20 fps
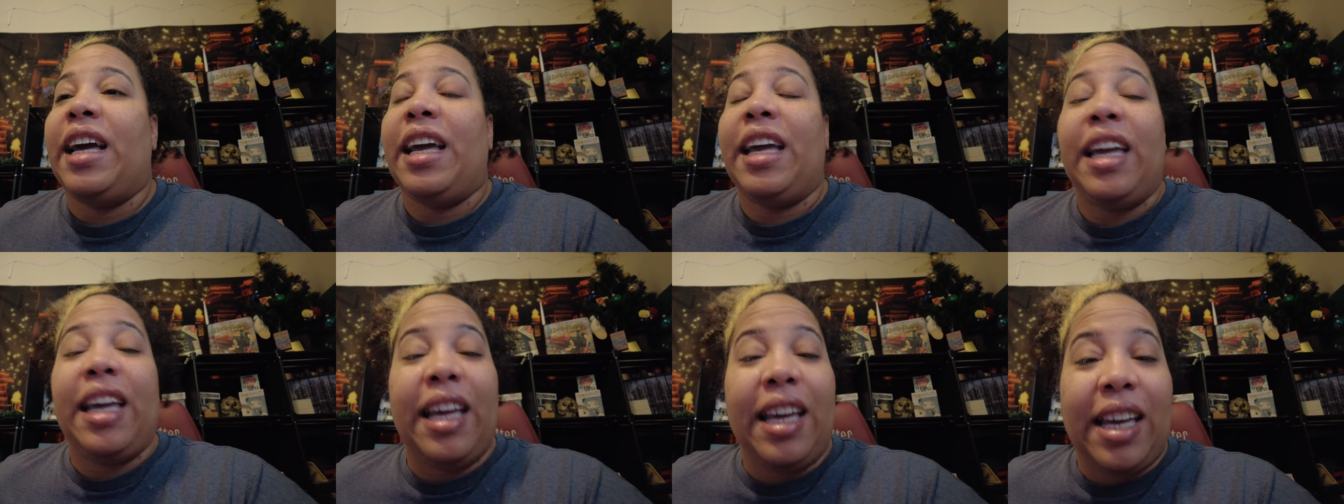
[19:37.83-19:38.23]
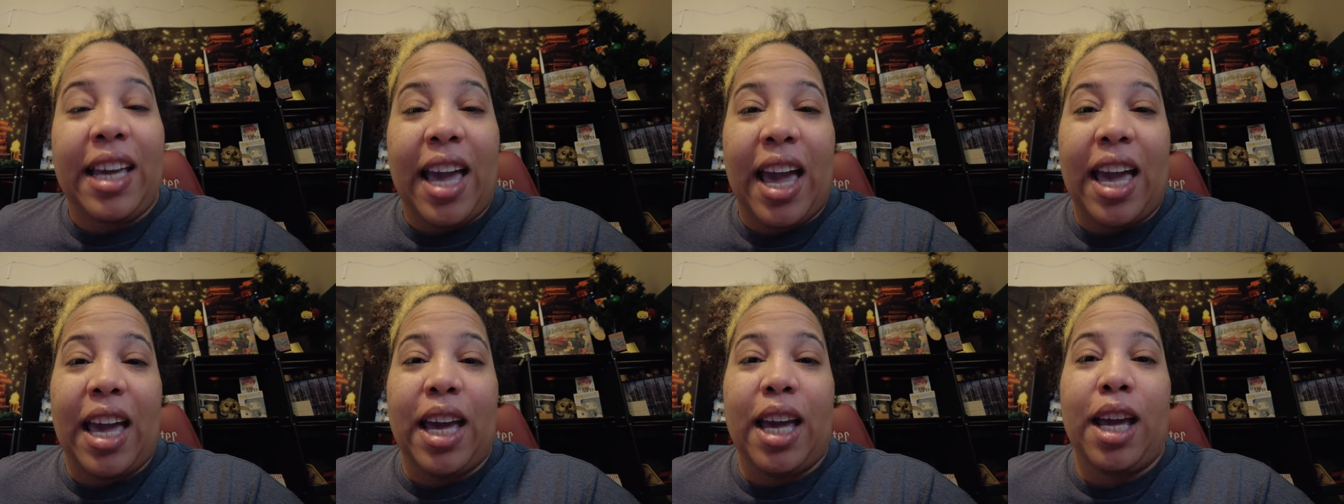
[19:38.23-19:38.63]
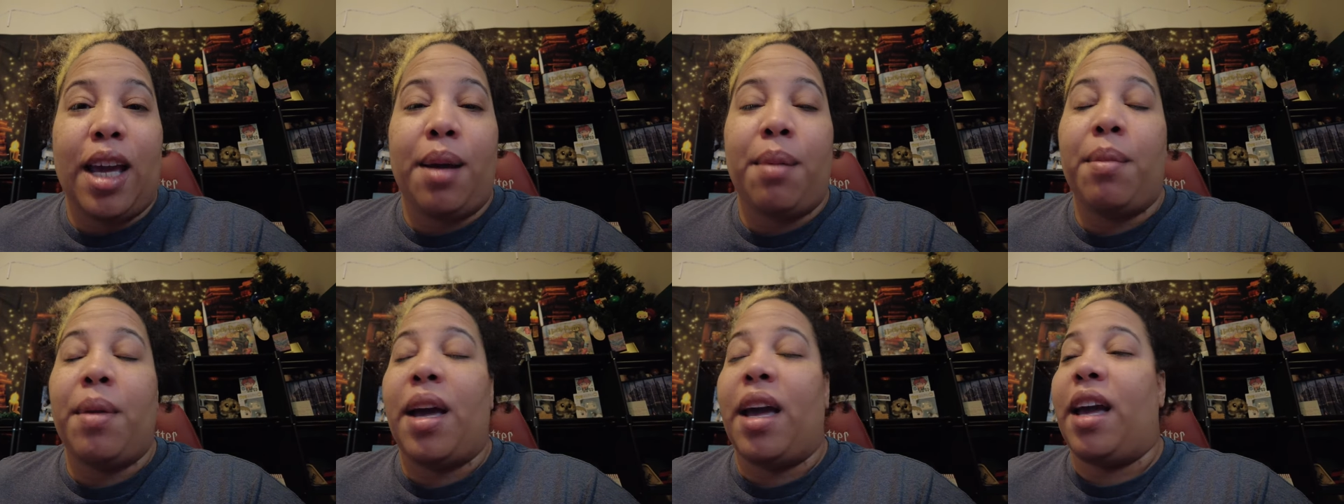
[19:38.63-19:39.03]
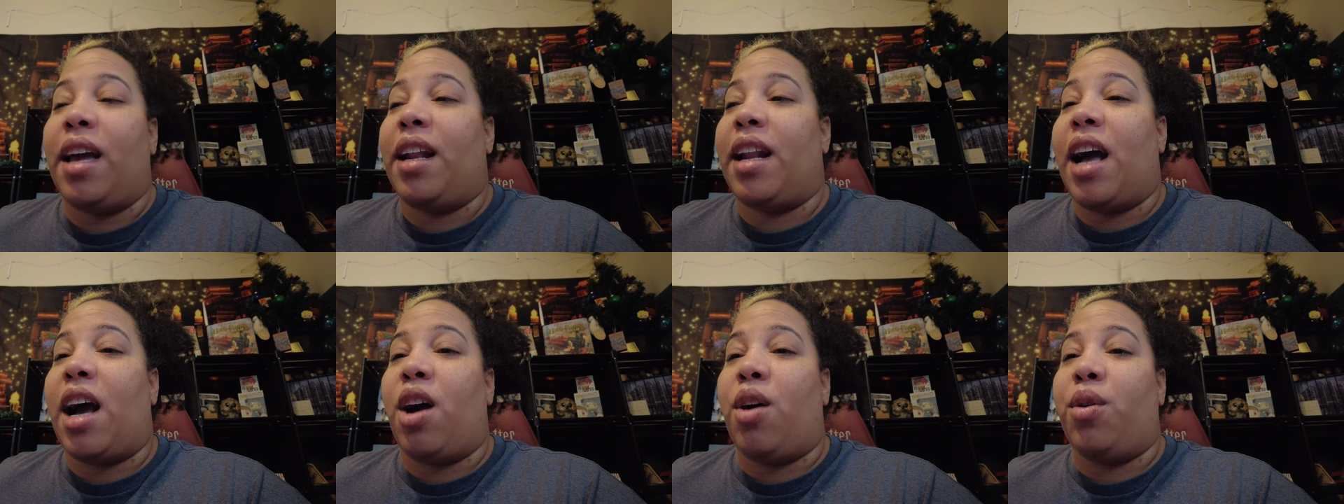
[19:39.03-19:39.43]
he came
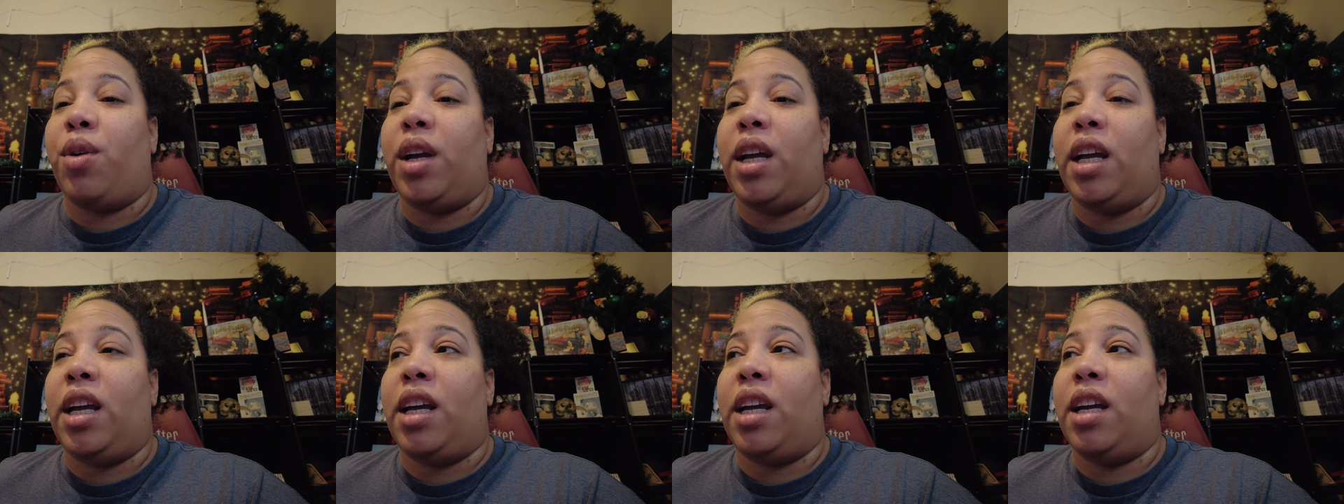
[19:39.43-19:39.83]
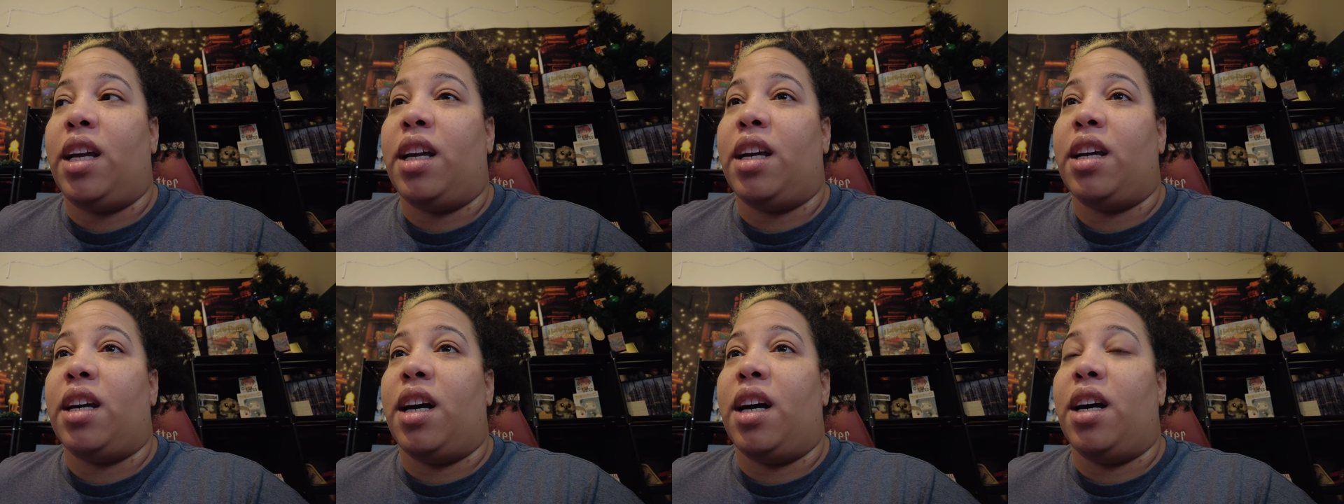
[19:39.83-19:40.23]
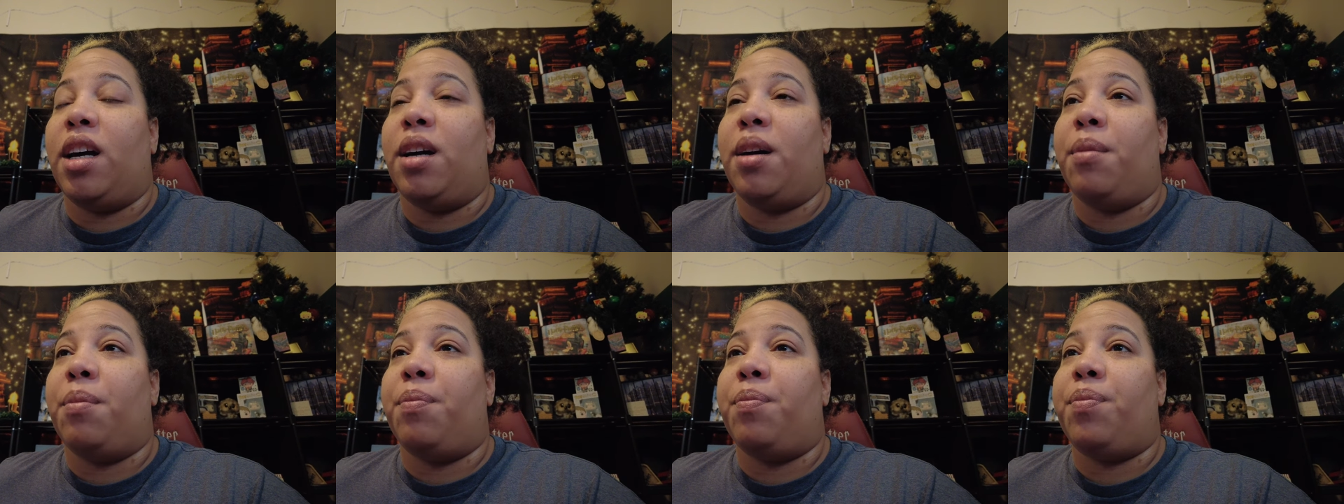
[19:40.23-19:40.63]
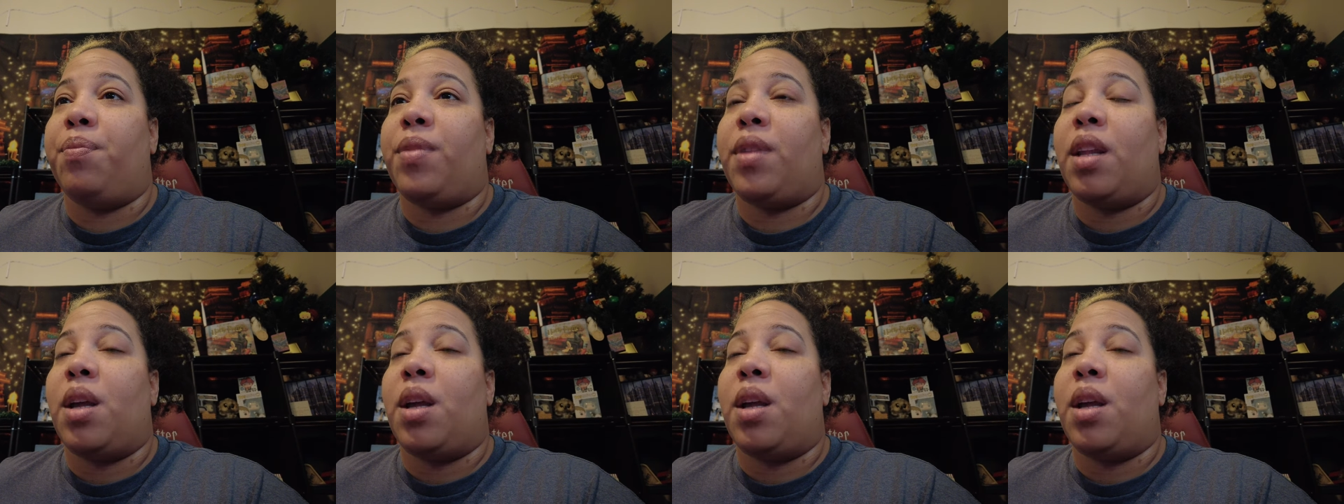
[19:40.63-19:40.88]
and how he um,